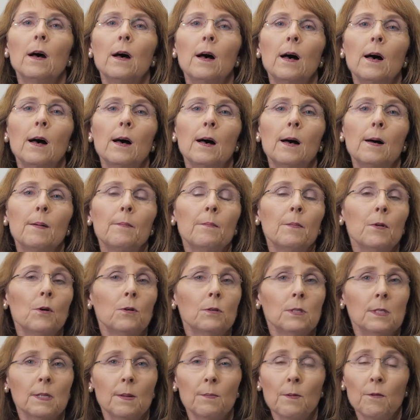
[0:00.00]

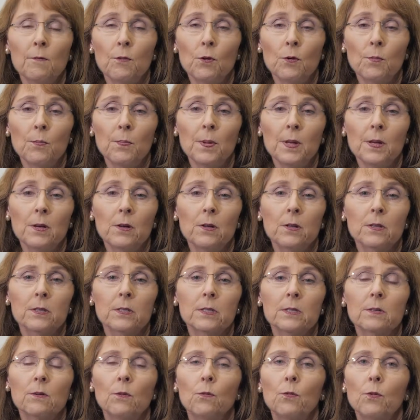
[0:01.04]
some of her
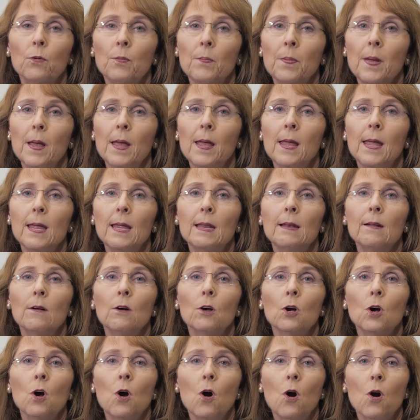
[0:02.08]
bills. We're paying
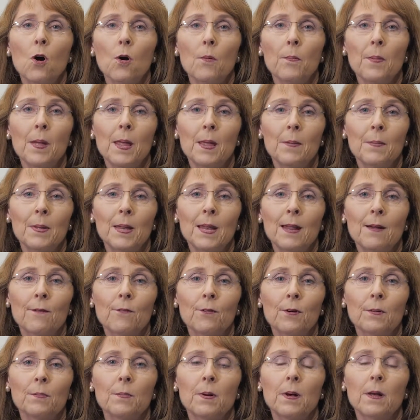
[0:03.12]
car payment
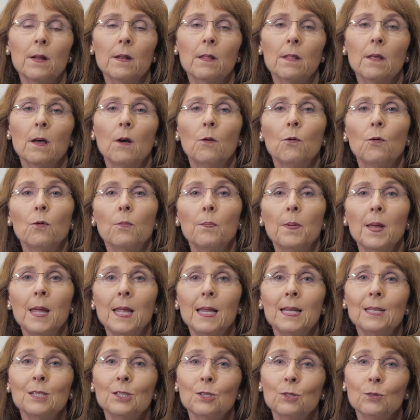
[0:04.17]
every month. We're
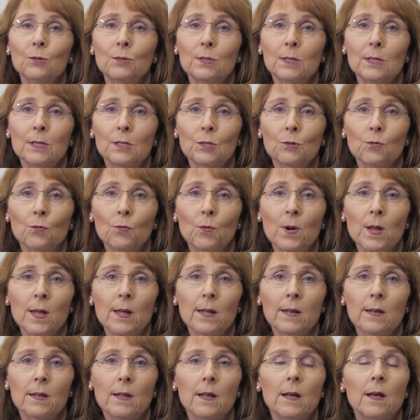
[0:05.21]
paying Susan's rent.